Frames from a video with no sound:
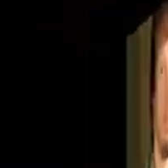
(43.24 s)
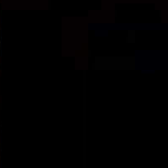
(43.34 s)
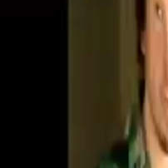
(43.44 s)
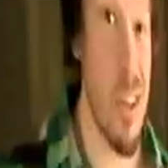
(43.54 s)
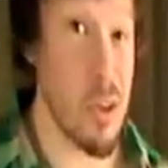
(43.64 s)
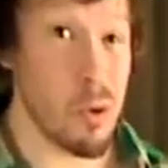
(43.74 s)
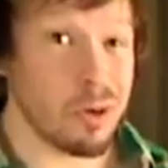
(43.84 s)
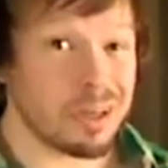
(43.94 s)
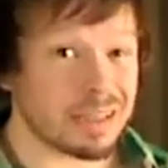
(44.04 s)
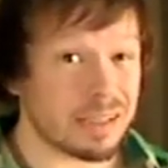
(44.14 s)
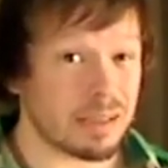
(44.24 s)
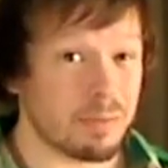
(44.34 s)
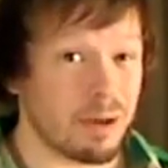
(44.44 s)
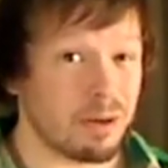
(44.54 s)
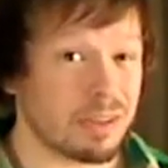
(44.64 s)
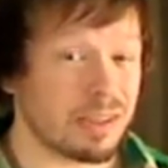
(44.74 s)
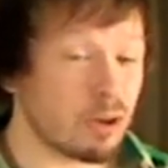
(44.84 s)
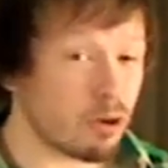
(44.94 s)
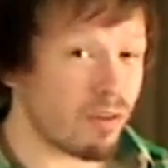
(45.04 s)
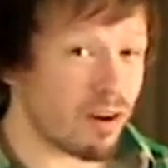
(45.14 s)
Our next story is about
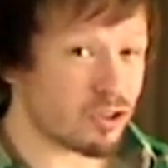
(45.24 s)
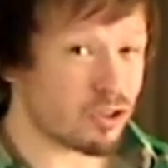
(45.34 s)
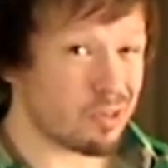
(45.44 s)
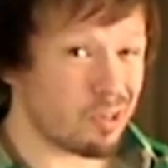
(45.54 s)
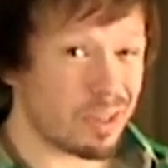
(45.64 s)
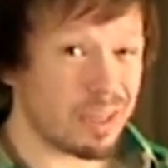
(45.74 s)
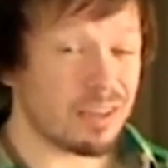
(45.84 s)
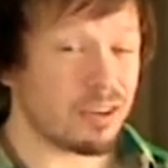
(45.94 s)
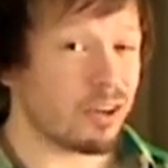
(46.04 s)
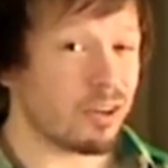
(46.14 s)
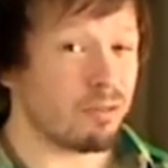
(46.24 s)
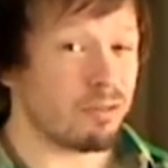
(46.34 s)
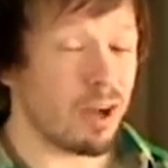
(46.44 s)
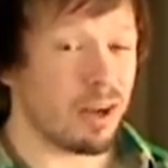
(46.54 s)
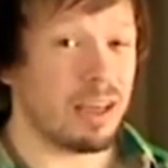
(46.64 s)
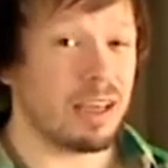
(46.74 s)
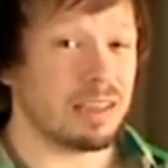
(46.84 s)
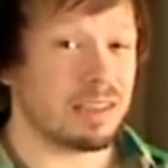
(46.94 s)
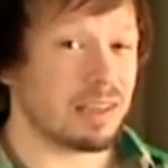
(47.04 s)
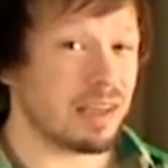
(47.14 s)
Nintendo of Australia. They've gone ahead
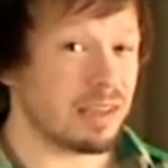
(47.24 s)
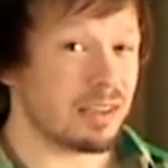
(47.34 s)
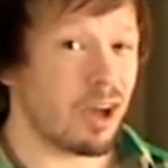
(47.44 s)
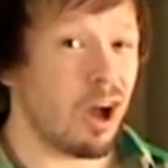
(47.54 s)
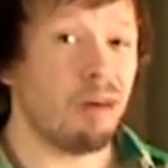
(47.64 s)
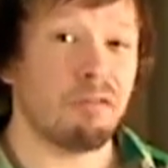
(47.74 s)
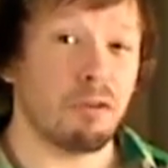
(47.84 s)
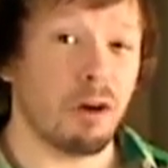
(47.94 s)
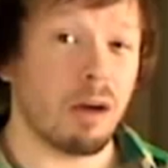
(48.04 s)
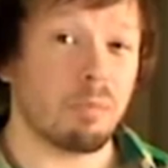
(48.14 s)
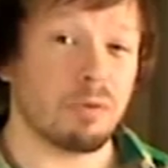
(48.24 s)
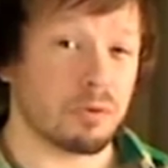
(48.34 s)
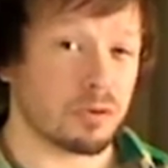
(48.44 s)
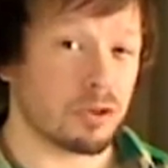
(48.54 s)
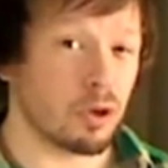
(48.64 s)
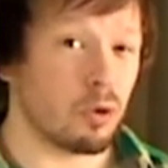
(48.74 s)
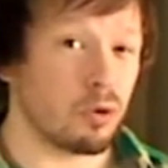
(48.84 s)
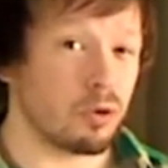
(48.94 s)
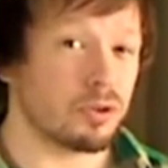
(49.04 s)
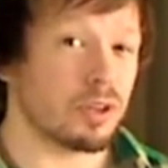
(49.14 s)
and decided to offer up those
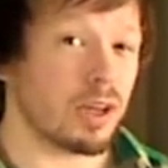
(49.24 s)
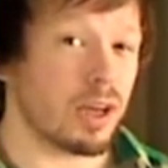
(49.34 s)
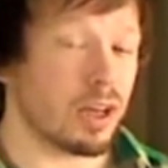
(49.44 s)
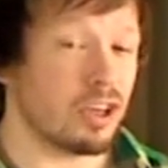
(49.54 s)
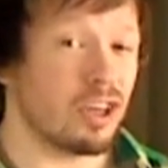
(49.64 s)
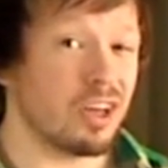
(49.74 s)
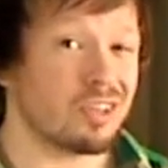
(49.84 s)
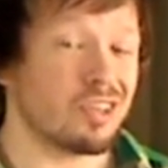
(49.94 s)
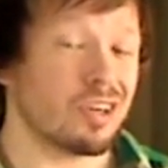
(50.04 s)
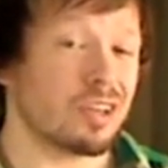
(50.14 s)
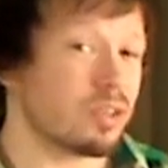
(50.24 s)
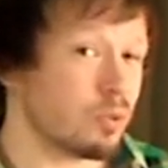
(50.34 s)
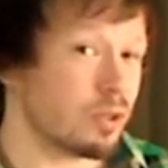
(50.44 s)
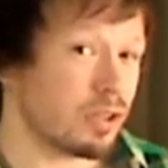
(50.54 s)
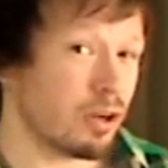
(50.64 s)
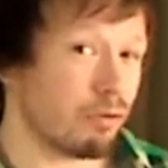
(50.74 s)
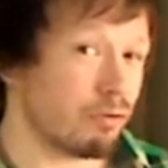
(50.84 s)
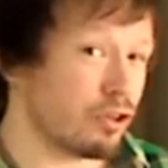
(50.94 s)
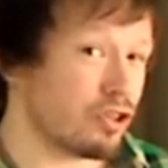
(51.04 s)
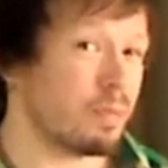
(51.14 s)
gold nunchucks that we saw
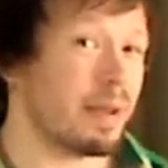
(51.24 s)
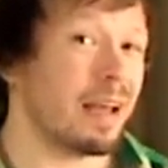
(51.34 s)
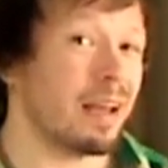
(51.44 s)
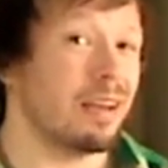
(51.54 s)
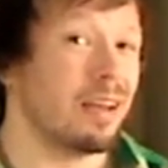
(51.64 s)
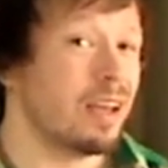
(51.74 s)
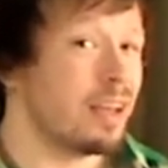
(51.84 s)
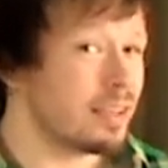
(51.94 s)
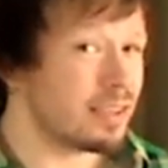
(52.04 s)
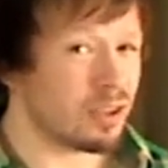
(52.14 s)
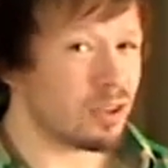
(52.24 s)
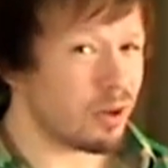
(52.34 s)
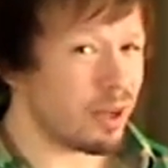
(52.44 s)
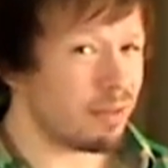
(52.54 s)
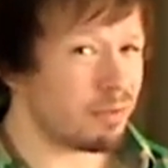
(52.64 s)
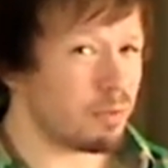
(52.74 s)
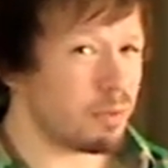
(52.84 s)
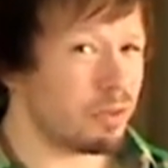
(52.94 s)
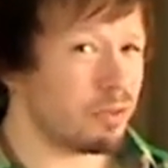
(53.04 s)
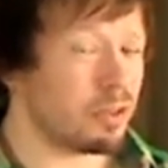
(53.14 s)
over in Japan. Still don't have
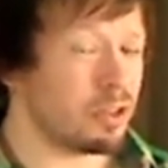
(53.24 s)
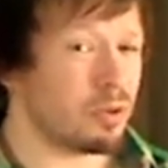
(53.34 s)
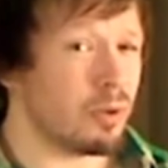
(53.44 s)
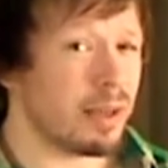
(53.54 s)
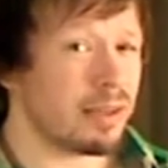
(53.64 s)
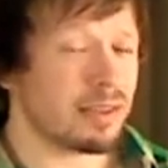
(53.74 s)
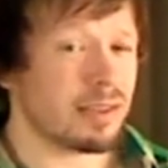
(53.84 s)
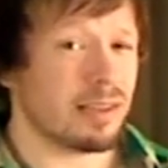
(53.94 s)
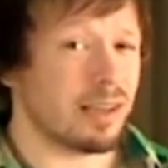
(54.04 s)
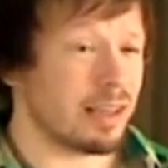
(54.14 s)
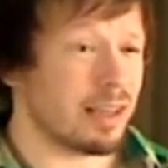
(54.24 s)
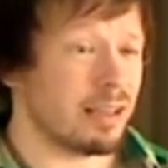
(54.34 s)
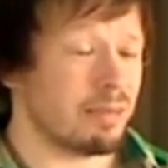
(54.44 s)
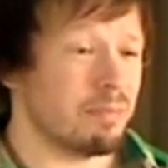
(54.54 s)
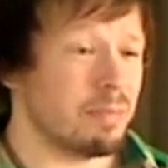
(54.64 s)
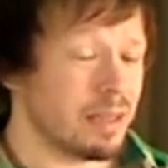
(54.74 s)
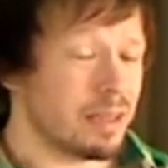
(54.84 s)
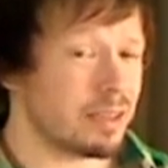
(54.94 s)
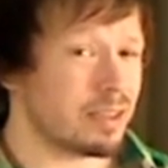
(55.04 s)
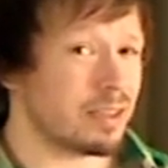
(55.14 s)
them here in the US,
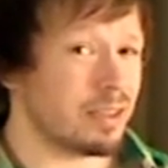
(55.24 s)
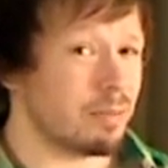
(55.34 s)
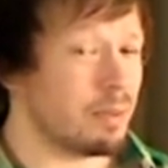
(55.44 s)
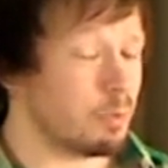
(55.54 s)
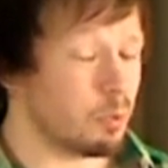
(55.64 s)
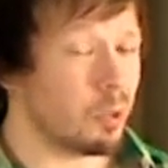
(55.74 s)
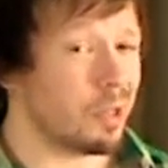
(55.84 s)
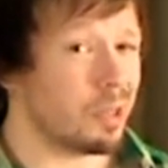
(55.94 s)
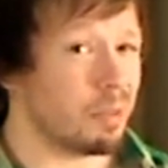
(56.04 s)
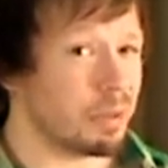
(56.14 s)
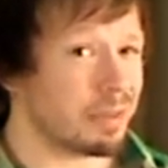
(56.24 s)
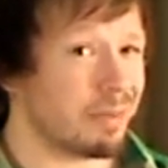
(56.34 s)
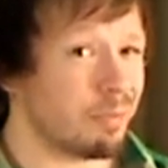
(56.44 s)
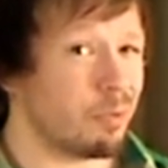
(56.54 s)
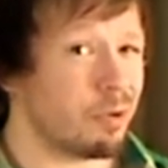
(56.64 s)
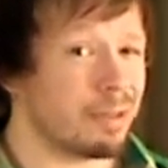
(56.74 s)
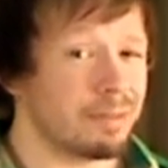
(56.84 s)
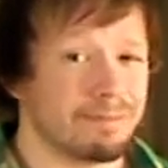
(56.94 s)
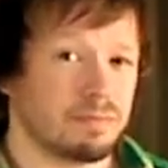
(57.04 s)
but maybe we'll get them at some point.